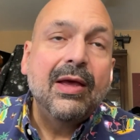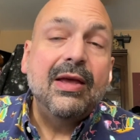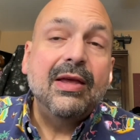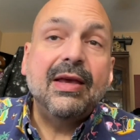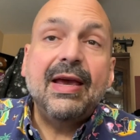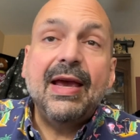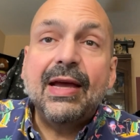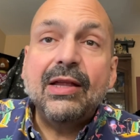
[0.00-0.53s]

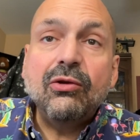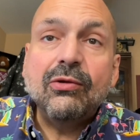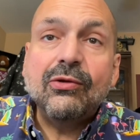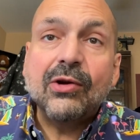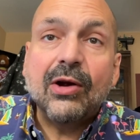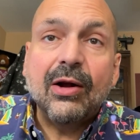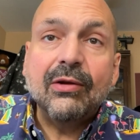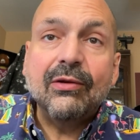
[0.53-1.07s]
Can you
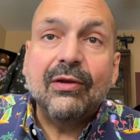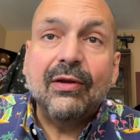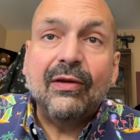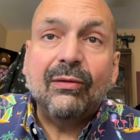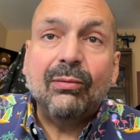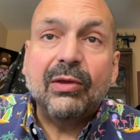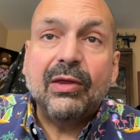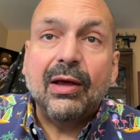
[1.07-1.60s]
charge
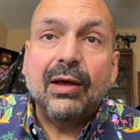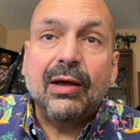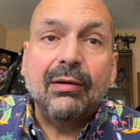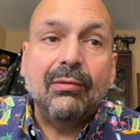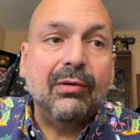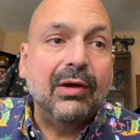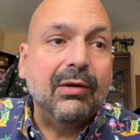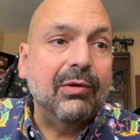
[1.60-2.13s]
this with
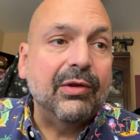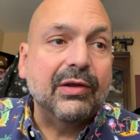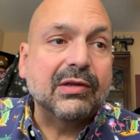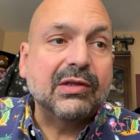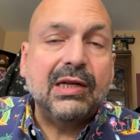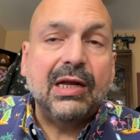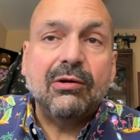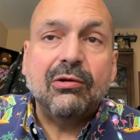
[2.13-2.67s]
a with a
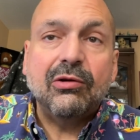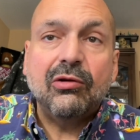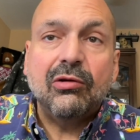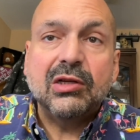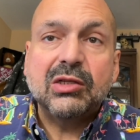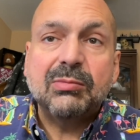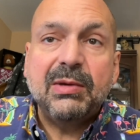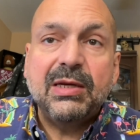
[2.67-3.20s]
standard
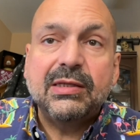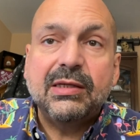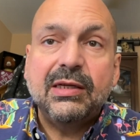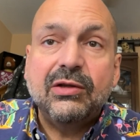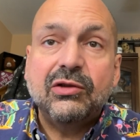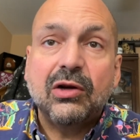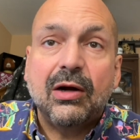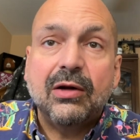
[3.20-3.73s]

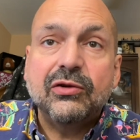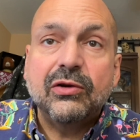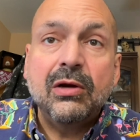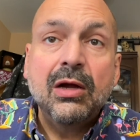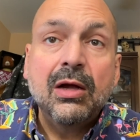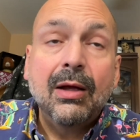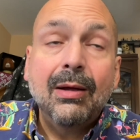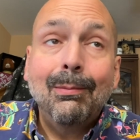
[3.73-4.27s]
USB-C charger?